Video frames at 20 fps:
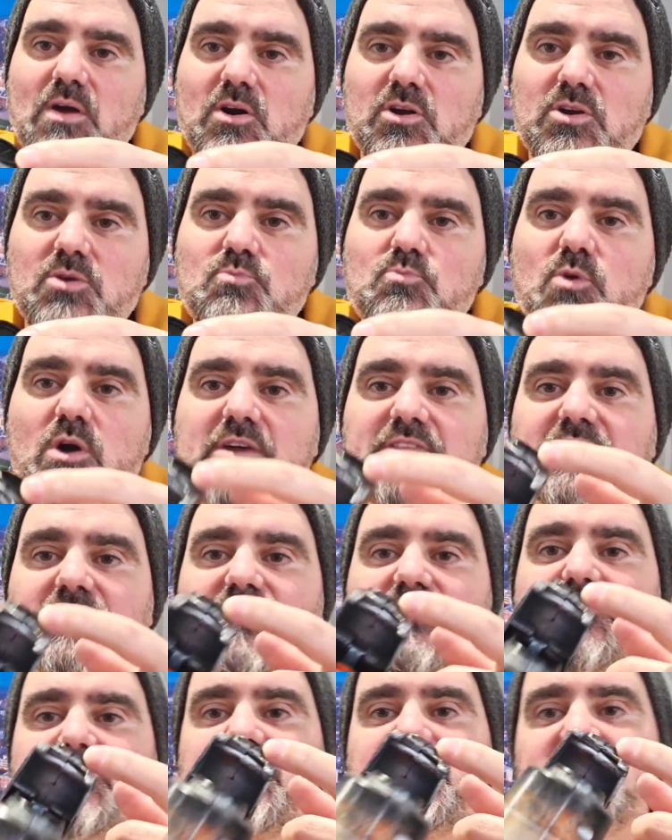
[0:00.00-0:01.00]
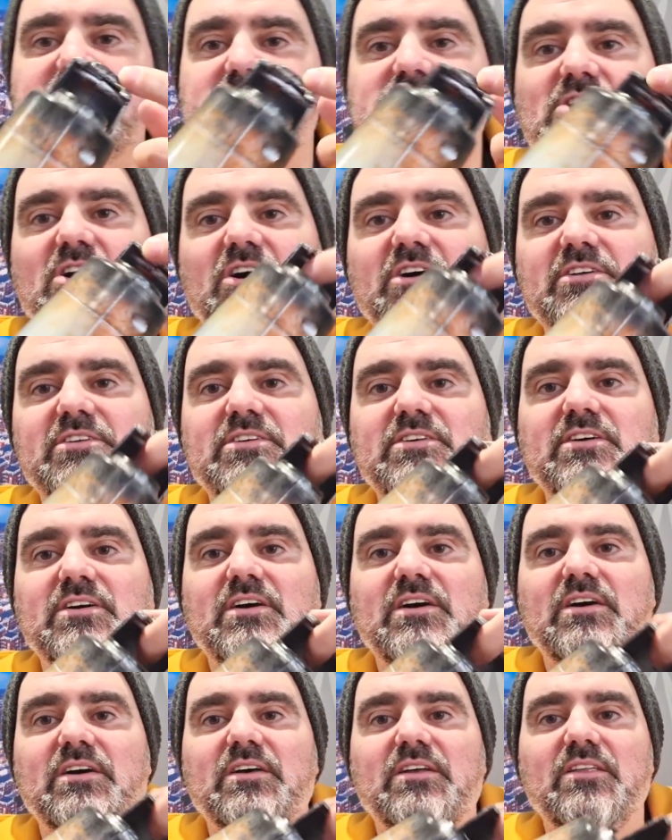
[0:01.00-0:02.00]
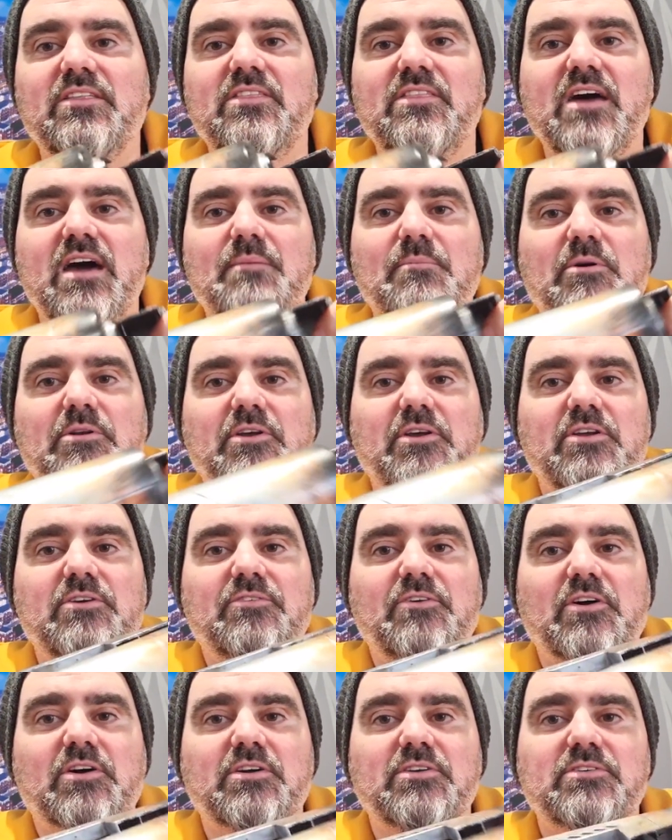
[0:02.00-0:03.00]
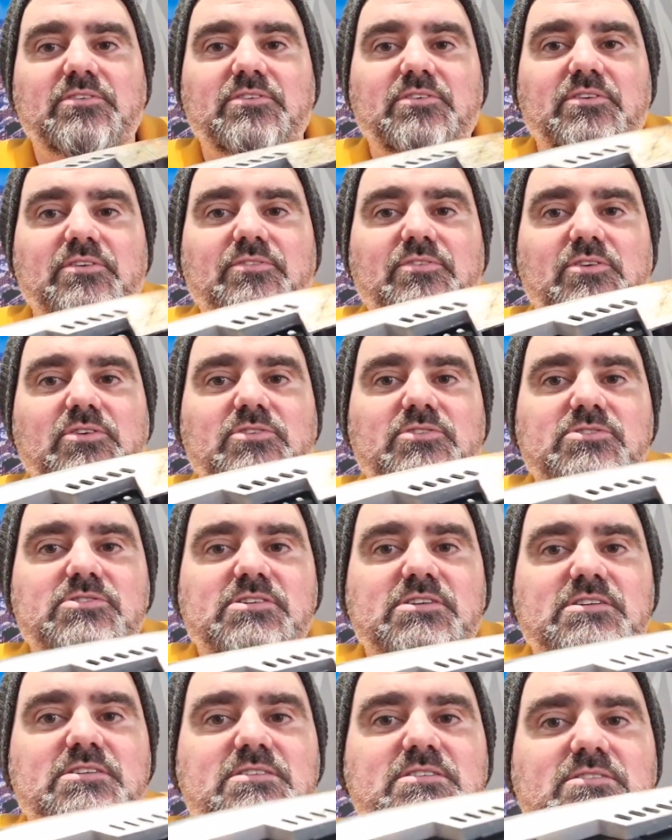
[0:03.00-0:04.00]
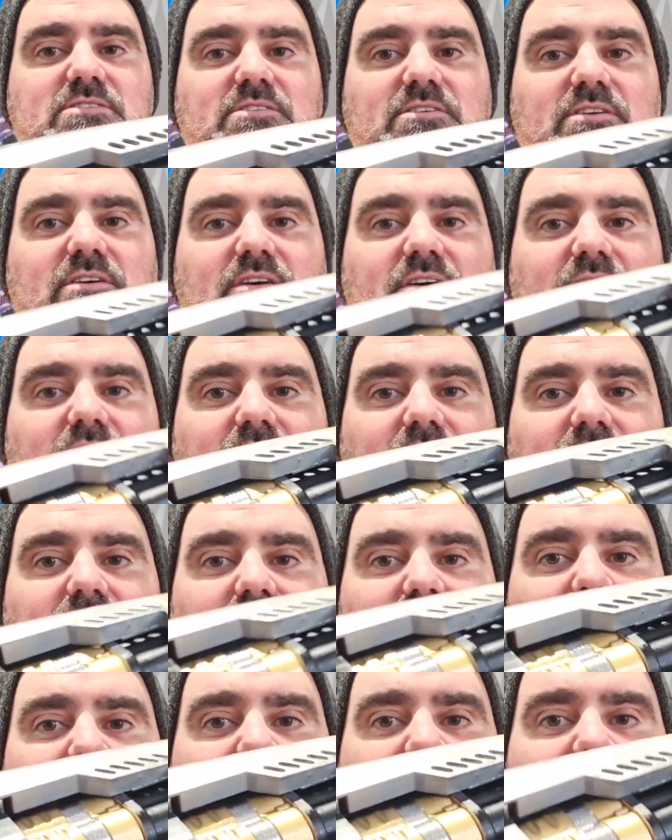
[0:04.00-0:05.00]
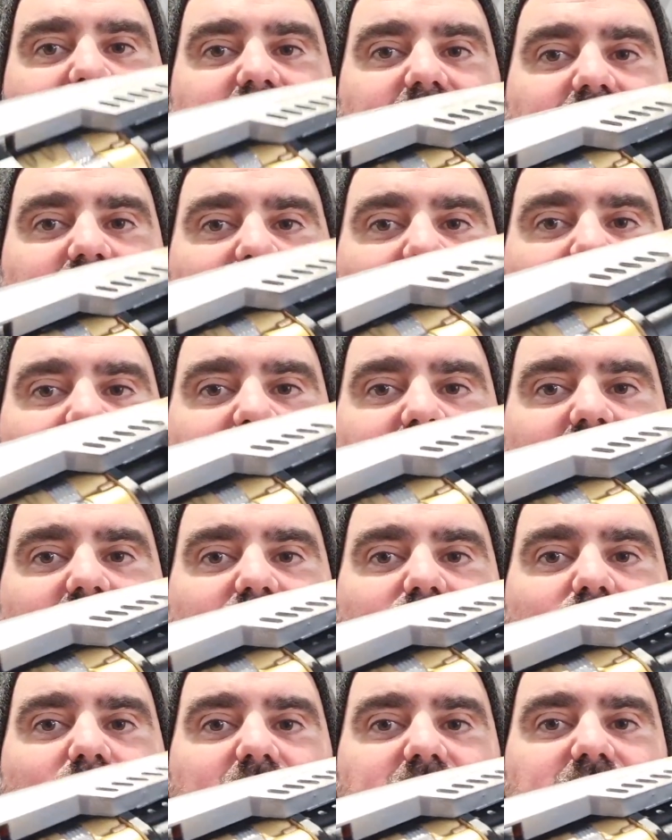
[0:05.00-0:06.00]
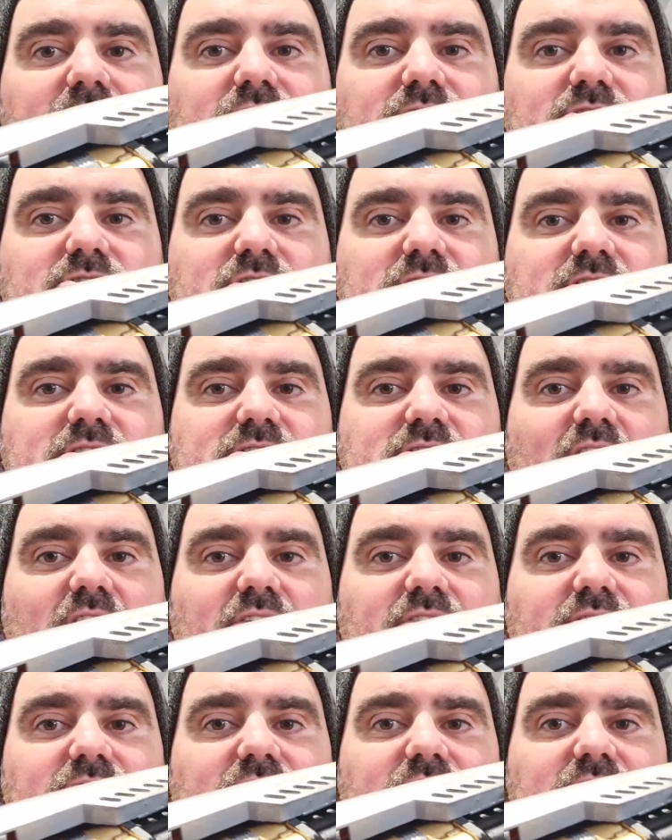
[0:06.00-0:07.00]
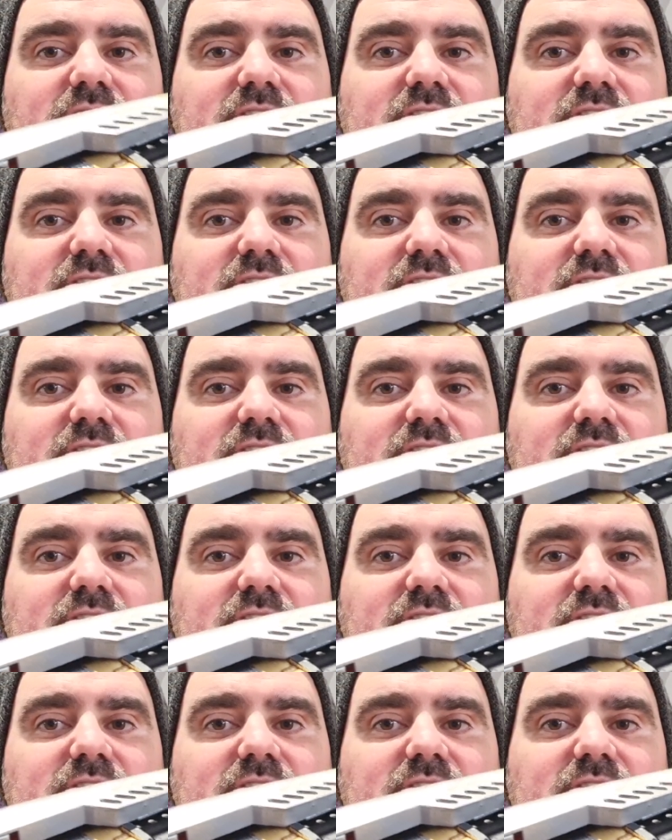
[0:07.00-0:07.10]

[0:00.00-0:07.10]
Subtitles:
I can weather just inside them. I don't know if you can see, I get an angle on that. I've weathered just inside